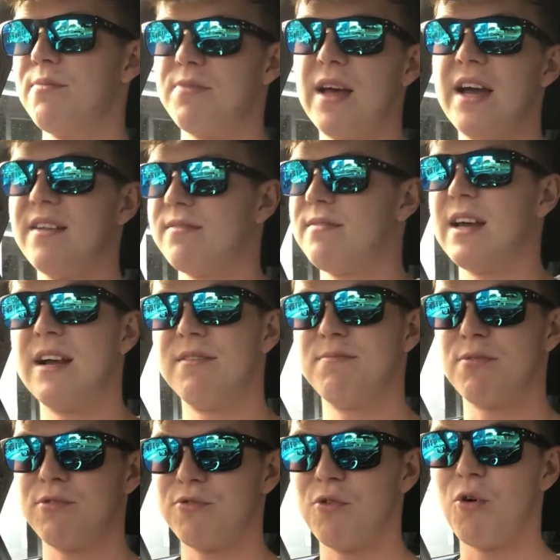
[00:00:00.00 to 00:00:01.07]
they
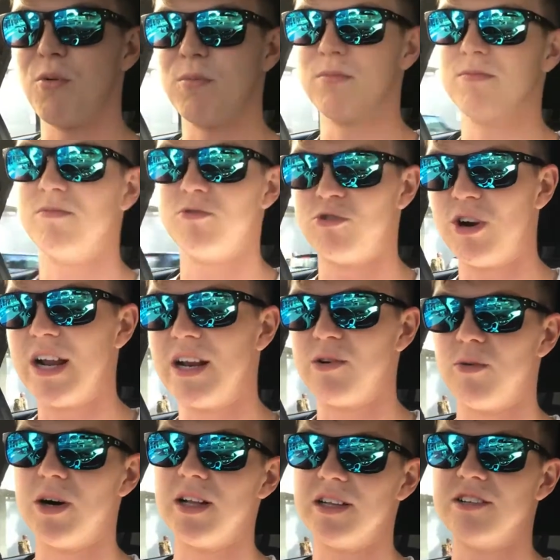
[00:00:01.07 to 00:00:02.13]
perform really
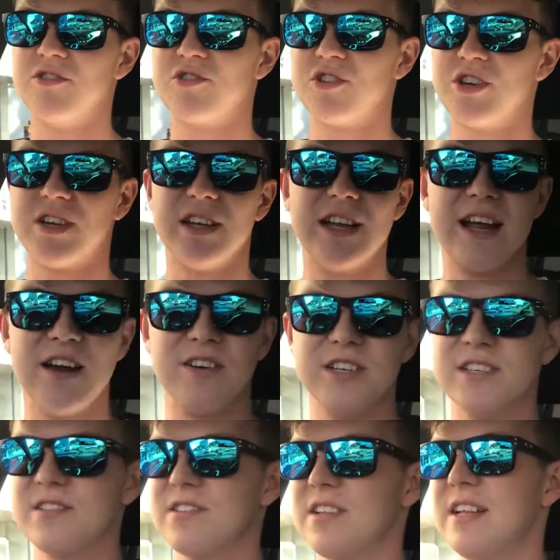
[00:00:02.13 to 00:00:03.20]
well in certain
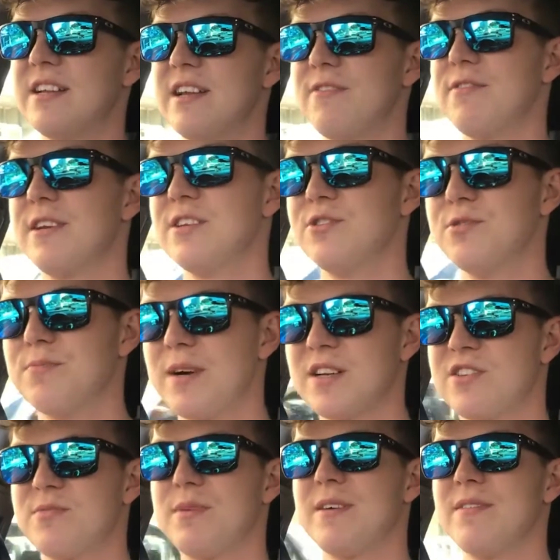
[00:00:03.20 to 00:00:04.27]
areas, and they definitely do
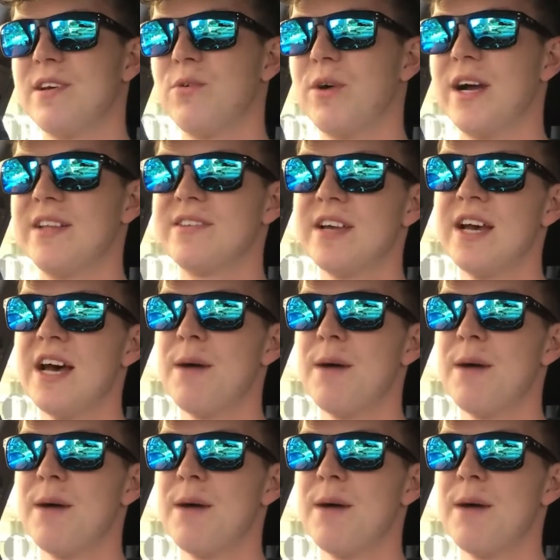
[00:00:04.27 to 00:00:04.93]
punch above their weight.